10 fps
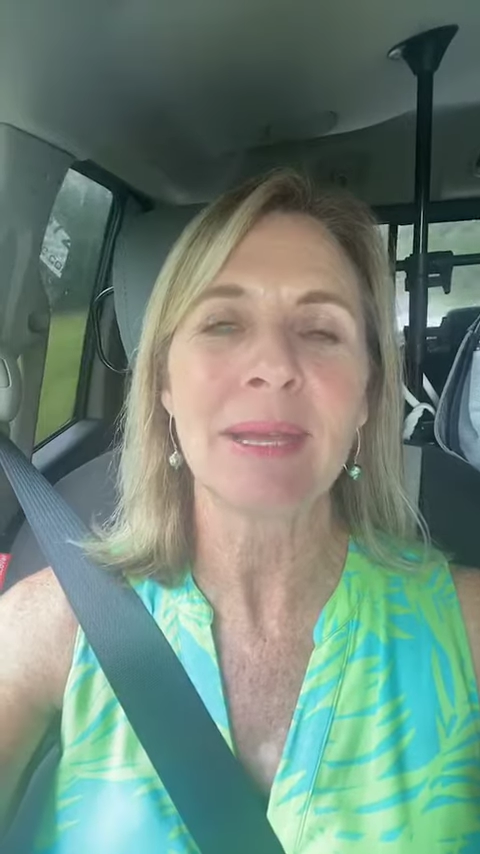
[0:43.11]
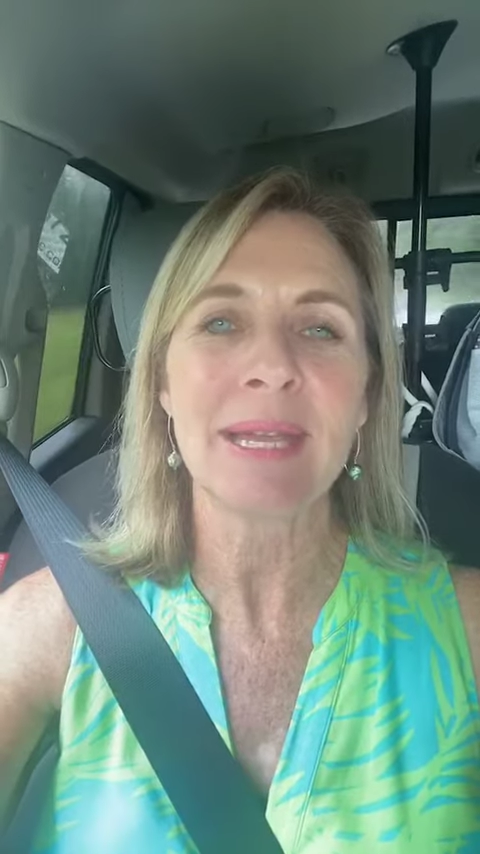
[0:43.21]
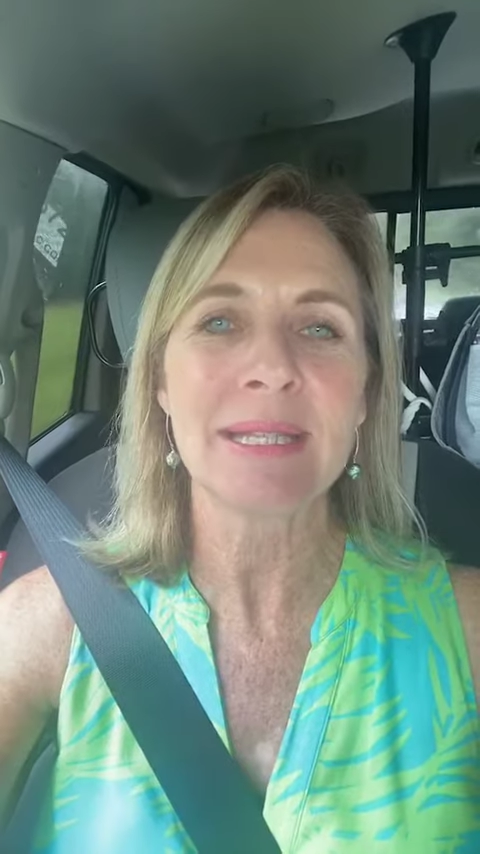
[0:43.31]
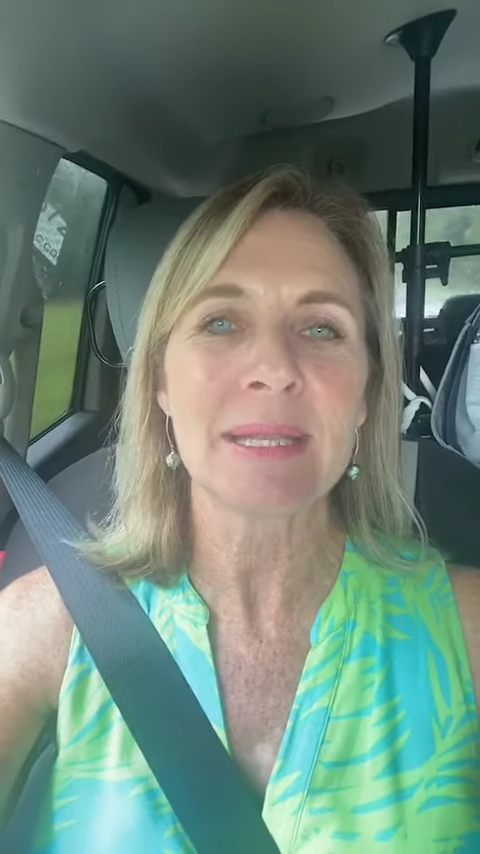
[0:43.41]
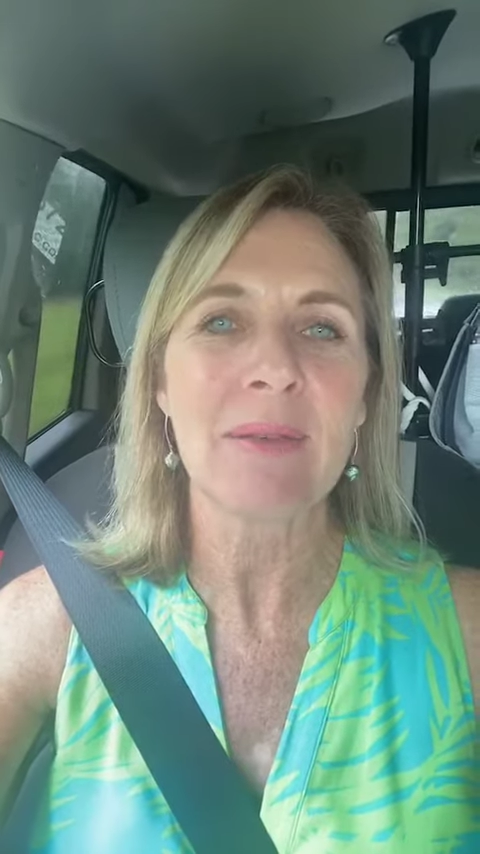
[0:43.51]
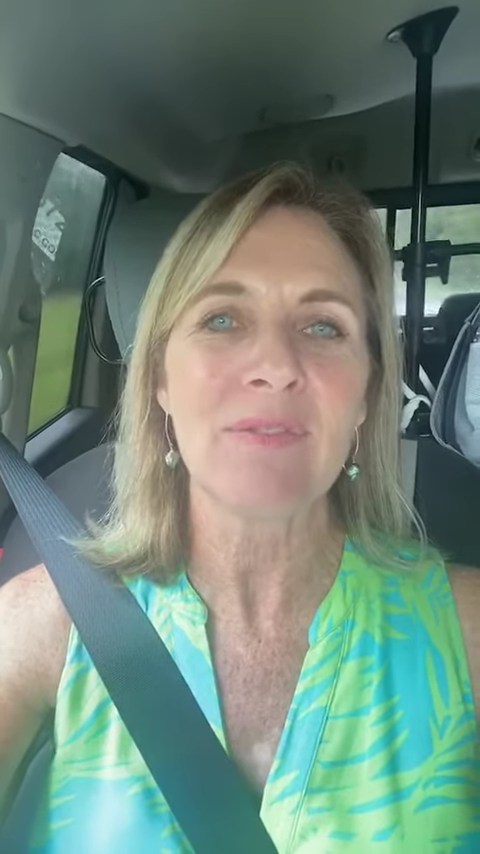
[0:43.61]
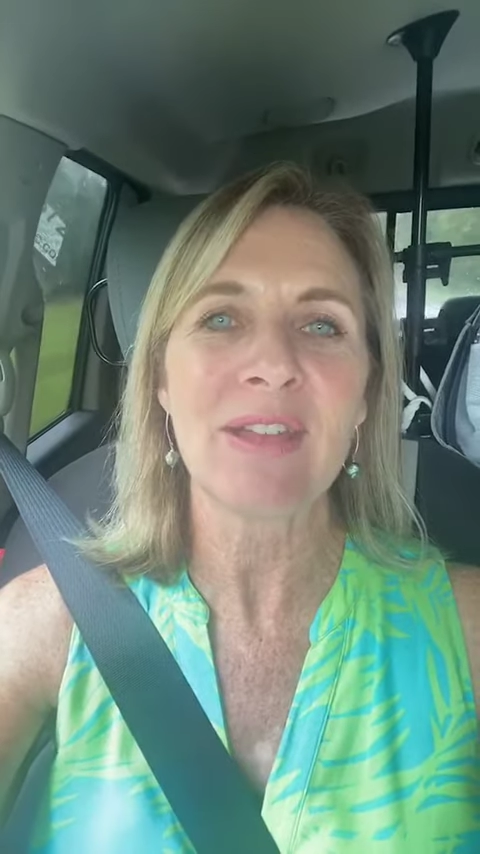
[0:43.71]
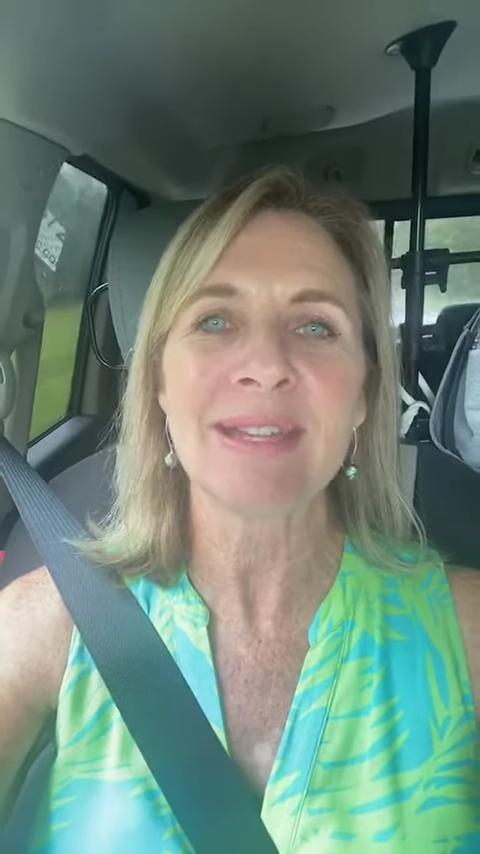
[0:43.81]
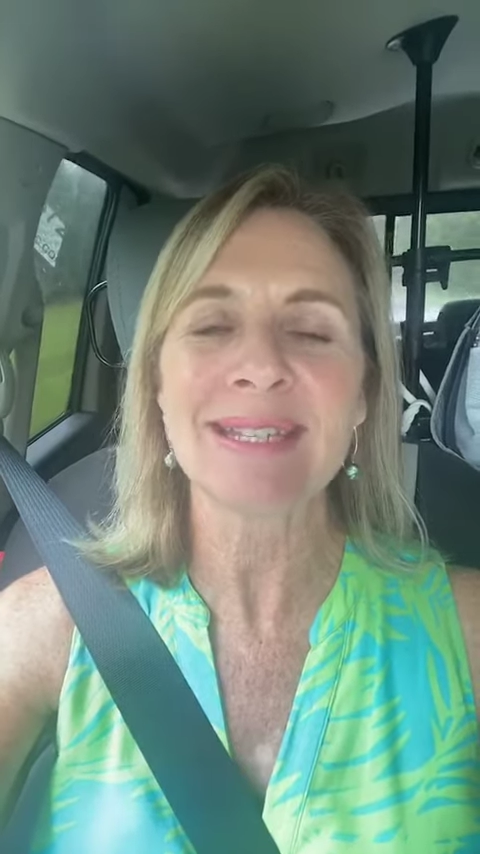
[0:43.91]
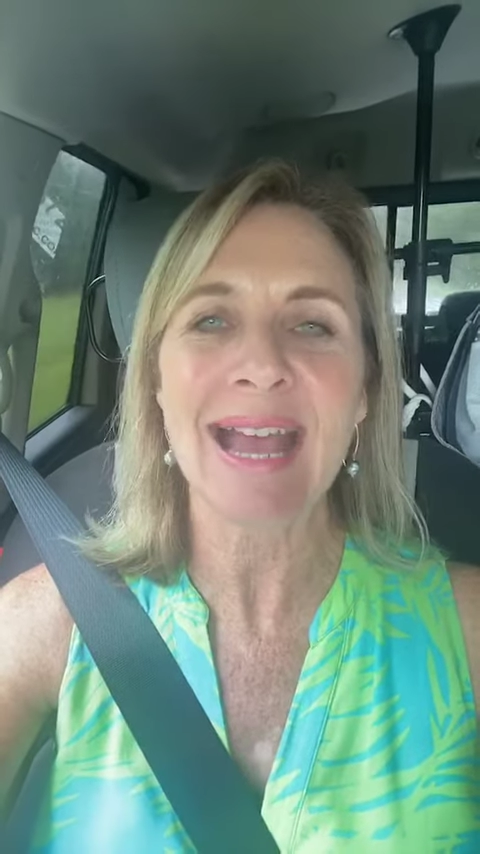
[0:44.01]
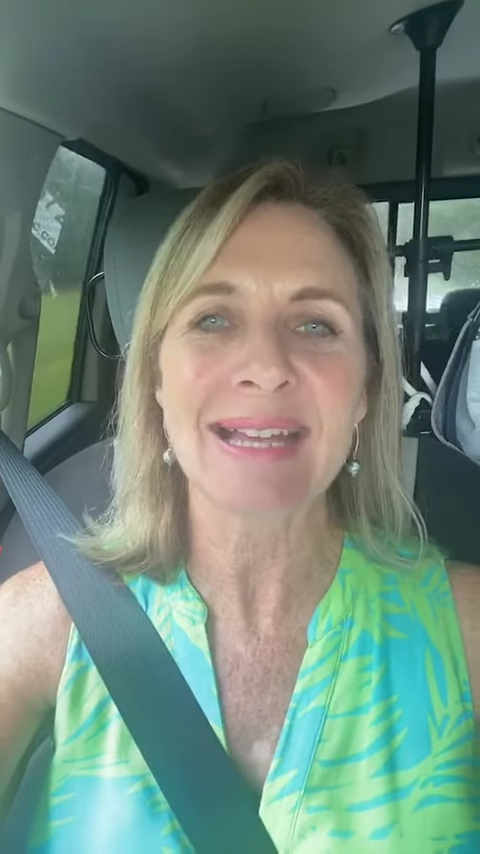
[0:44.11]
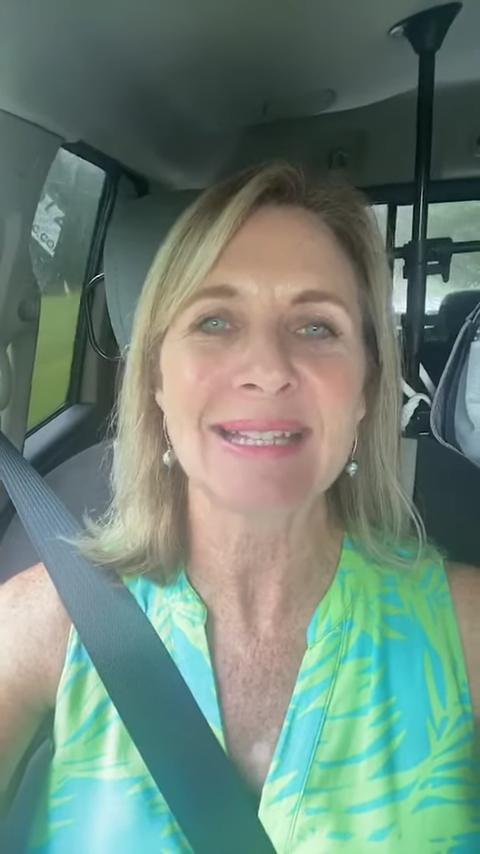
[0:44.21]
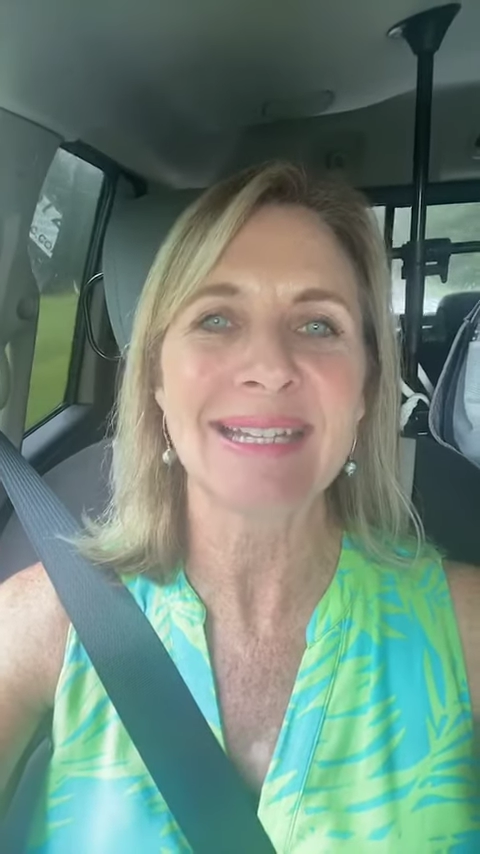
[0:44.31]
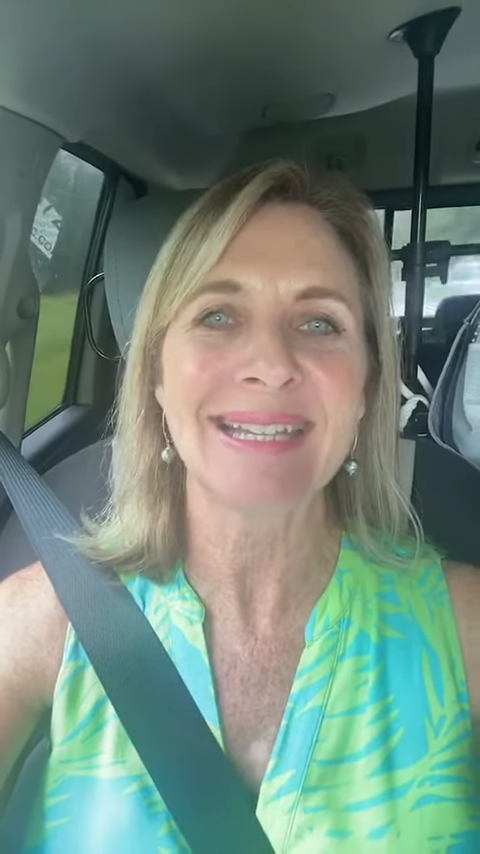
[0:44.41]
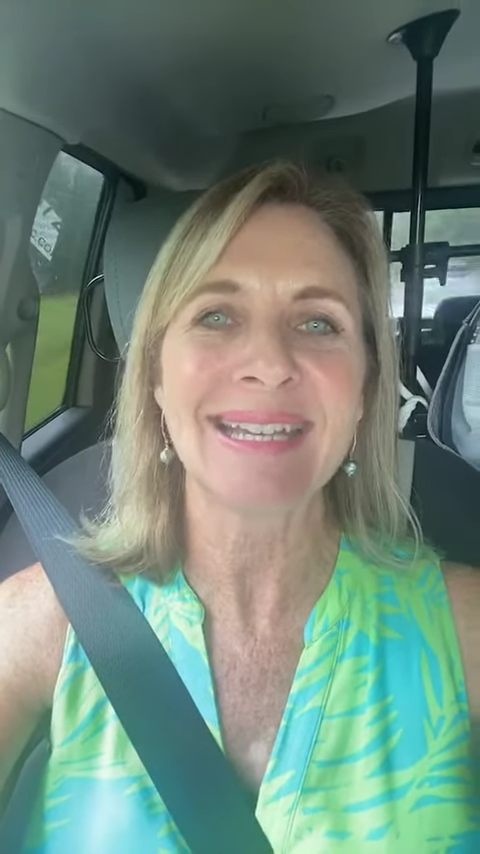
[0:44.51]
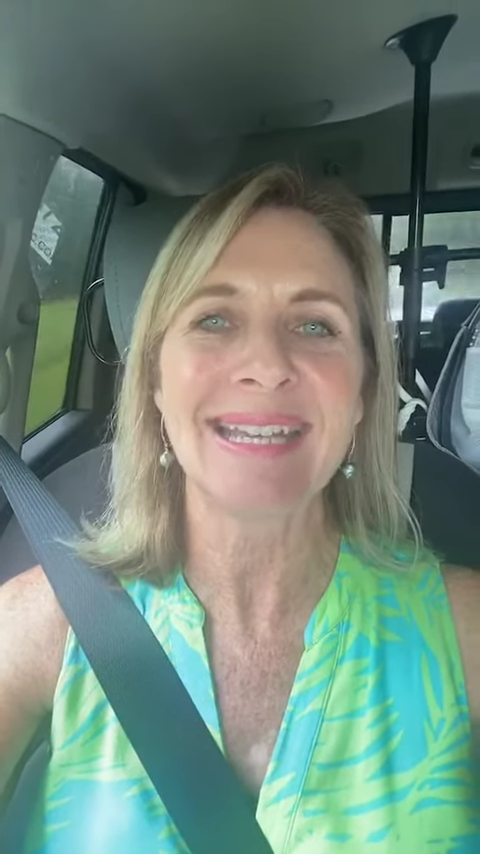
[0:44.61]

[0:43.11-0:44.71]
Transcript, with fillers: It's fantastic.